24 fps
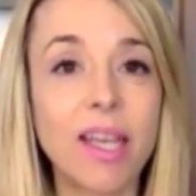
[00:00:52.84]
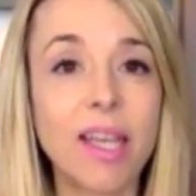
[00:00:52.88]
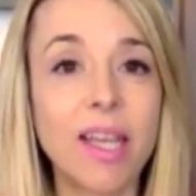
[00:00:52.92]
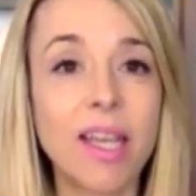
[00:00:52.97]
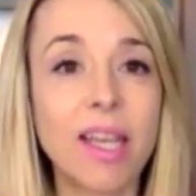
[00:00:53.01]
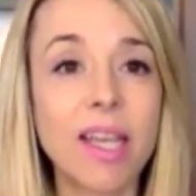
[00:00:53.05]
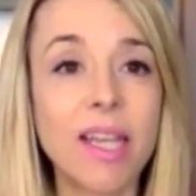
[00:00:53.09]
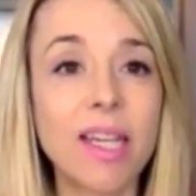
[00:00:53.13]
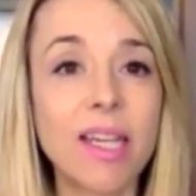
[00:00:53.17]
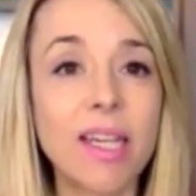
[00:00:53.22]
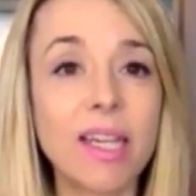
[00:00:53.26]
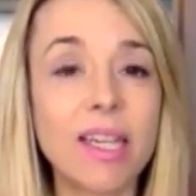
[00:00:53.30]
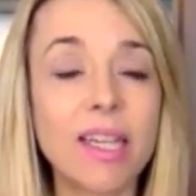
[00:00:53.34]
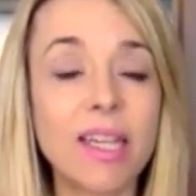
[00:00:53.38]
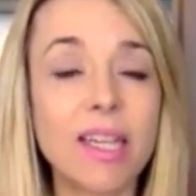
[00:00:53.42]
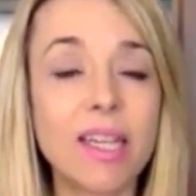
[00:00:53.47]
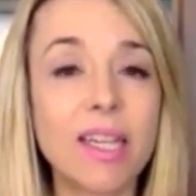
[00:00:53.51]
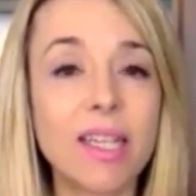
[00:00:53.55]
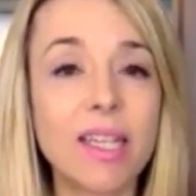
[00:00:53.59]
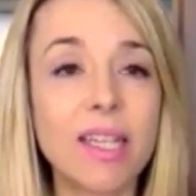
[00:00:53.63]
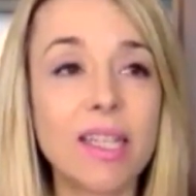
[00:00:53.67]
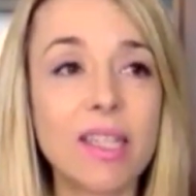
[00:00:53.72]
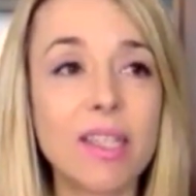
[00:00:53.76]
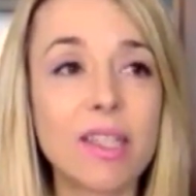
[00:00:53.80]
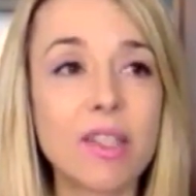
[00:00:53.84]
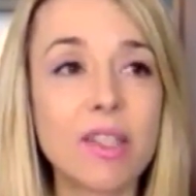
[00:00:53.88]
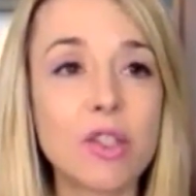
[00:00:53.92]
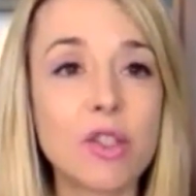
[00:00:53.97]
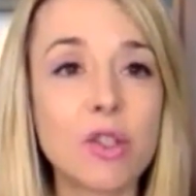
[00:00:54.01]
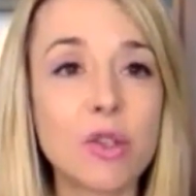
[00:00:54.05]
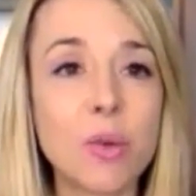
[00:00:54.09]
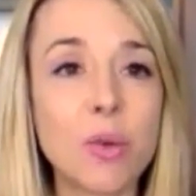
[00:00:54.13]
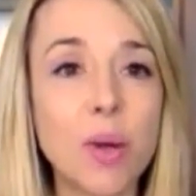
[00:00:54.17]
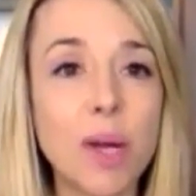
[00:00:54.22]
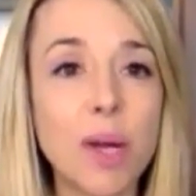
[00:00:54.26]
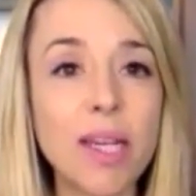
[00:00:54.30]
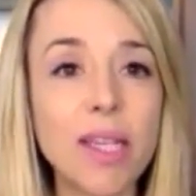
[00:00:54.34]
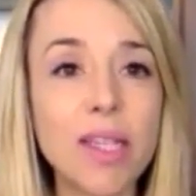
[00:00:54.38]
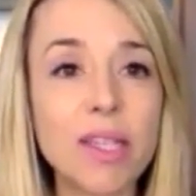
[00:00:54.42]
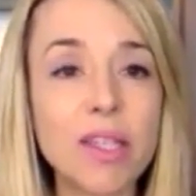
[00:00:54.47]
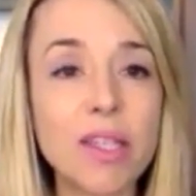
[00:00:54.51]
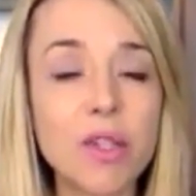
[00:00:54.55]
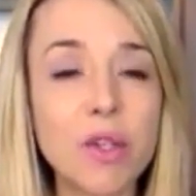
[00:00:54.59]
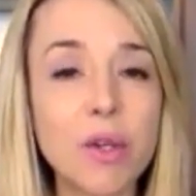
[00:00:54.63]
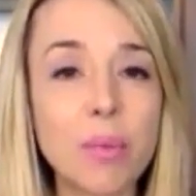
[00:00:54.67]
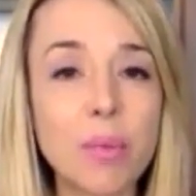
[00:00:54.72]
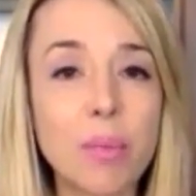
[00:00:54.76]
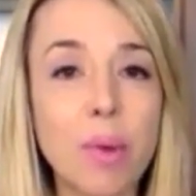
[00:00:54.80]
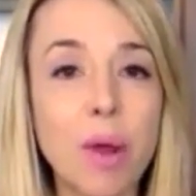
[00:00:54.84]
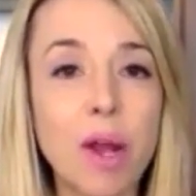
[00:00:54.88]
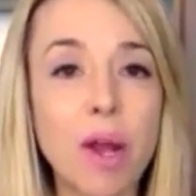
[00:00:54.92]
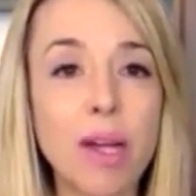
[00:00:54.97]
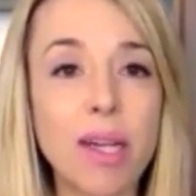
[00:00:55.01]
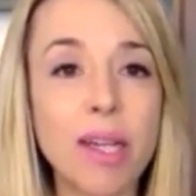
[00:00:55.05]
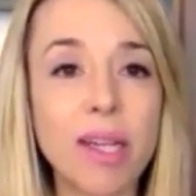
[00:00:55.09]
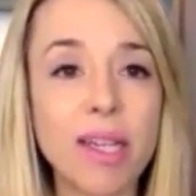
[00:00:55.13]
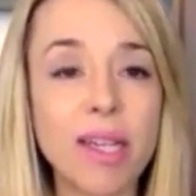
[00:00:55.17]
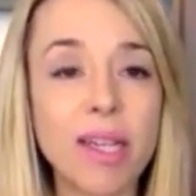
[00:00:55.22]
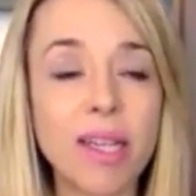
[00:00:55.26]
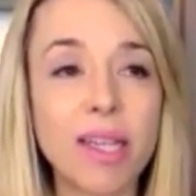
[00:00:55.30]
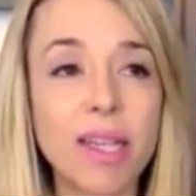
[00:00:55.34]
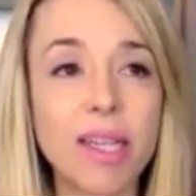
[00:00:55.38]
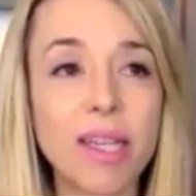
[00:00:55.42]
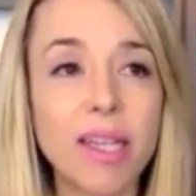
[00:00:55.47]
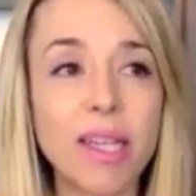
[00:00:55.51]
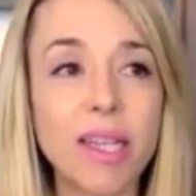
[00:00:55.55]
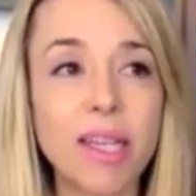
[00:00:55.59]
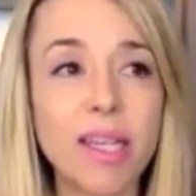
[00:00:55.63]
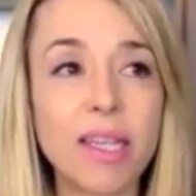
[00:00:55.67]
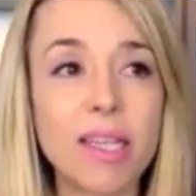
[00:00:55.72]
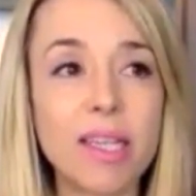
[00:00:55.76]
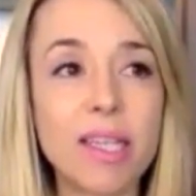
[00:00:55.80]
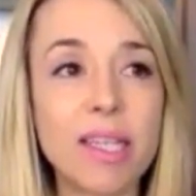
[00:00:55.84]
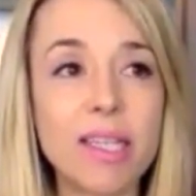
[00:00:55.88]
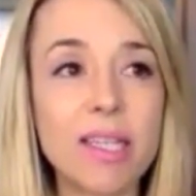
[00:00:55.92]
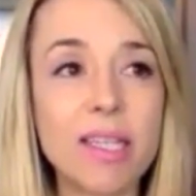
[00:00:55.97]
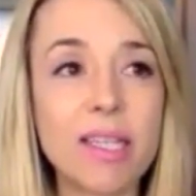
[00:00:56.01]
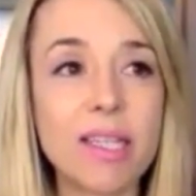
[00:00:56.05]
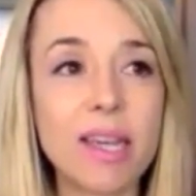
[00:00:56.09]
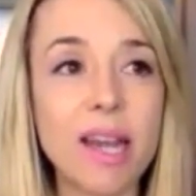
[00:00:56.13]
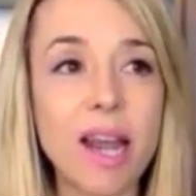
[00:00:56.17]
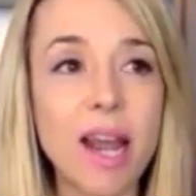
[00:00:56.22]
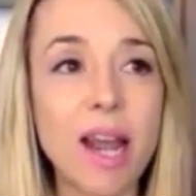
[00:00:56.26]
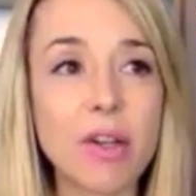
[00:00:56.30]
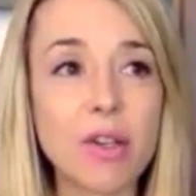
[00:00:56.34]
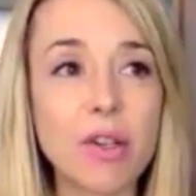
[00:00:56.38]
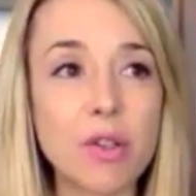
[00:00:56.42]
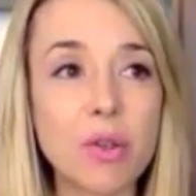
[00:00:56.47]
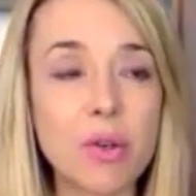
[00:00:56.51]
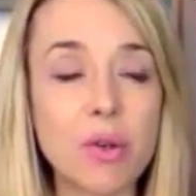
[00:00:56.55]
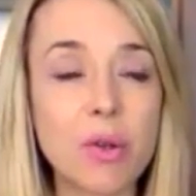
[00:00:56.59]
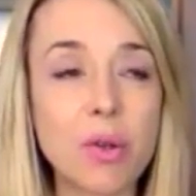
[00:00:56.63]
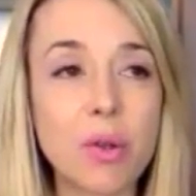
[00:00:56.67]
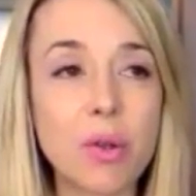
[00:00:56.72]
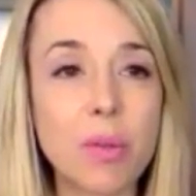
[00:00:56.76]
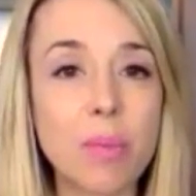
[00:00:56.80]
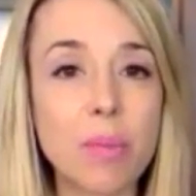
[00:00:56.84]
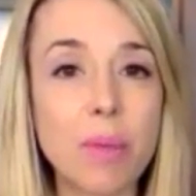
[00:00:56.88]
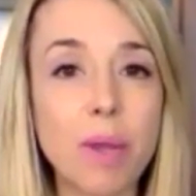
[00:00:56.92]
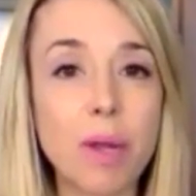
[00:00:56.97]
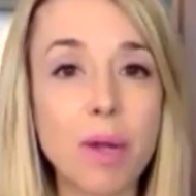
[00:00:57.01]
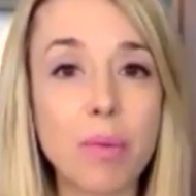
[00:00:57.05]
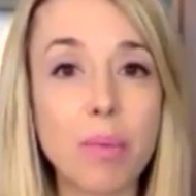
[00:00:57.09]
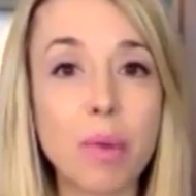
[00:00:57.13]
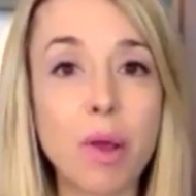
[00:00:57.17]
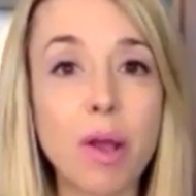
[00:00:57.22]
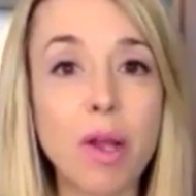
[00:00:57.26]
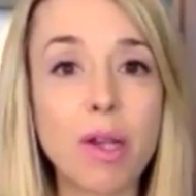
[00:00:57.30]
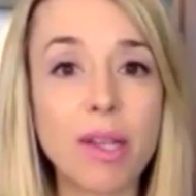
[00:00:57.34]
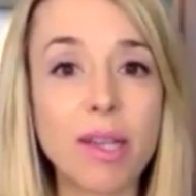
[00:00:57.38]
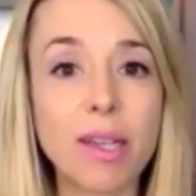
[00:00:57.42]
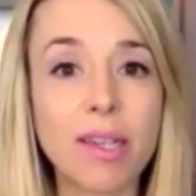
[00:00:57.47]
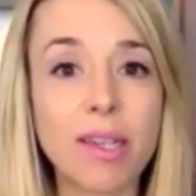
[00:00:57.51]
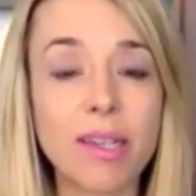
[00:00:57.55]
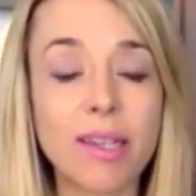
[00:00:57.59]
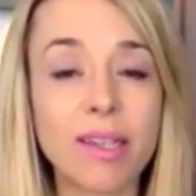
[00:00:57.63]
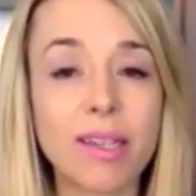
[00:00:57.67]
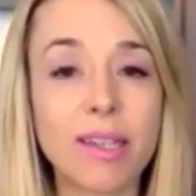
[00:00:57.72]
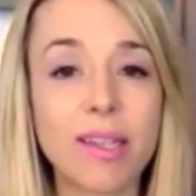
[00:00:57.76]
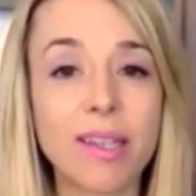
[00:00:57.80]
It trains your body in this natural metabolic